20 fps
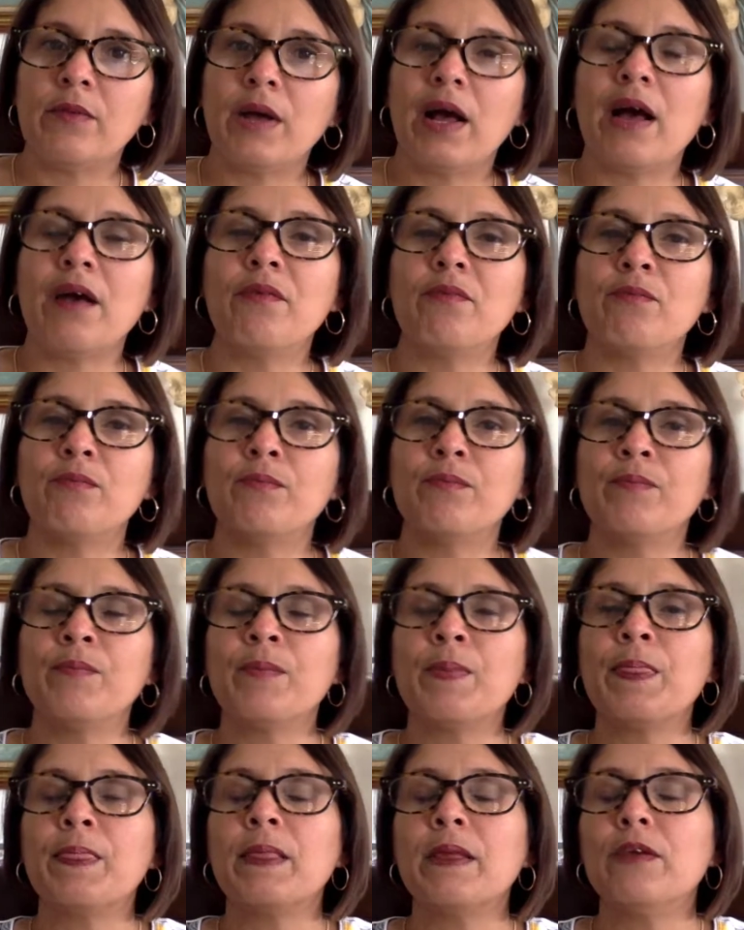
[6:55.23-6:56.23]
And
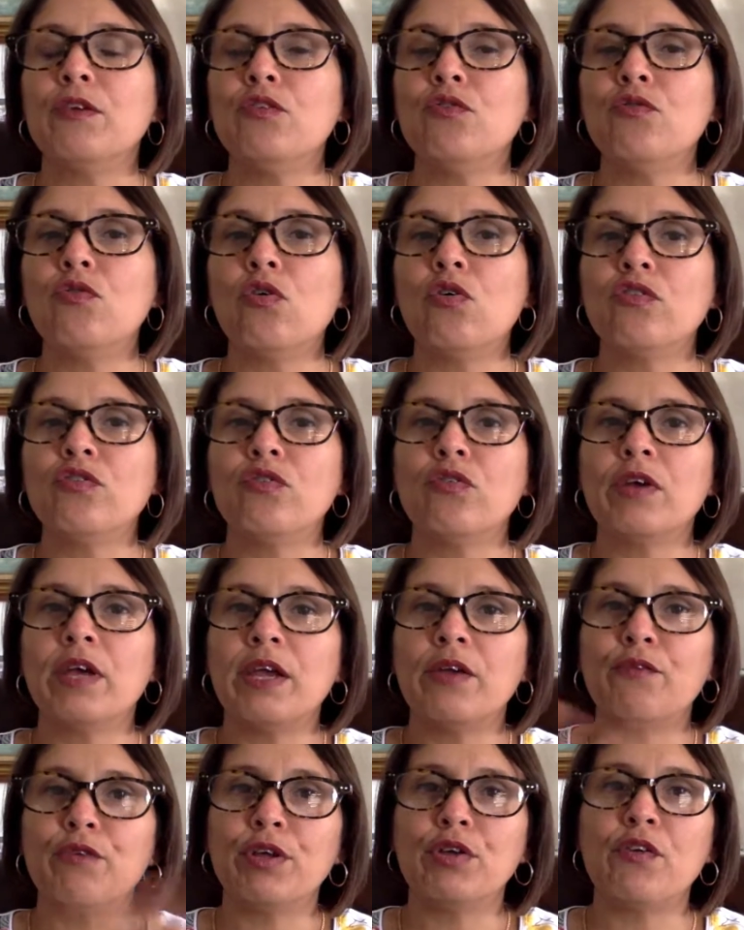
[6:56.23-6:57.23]
you also
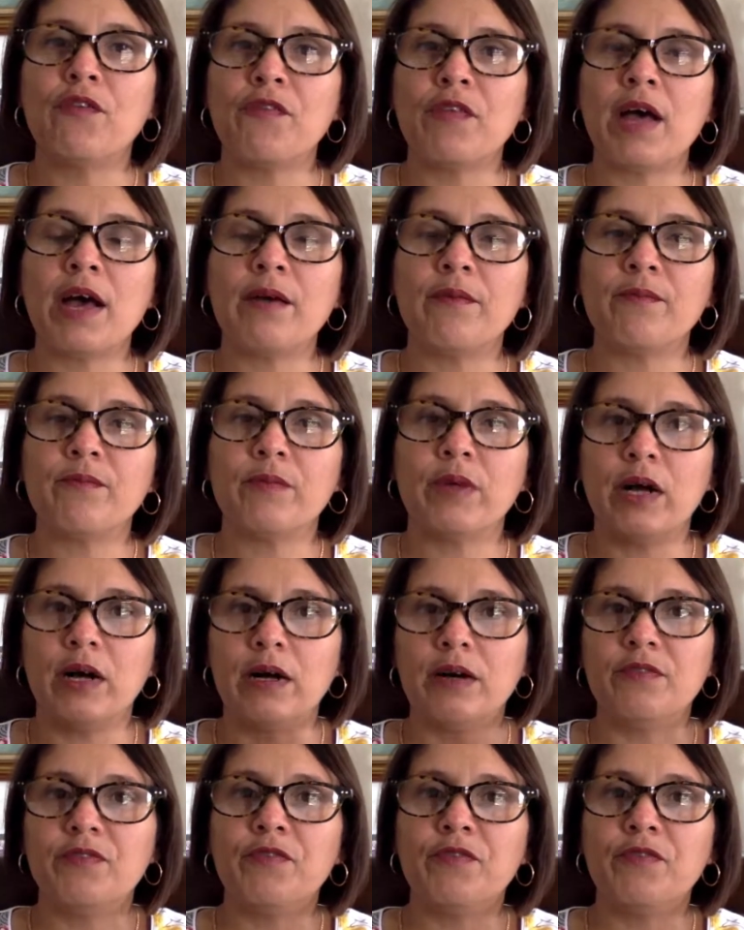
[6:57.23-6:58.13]
get rid of that uh,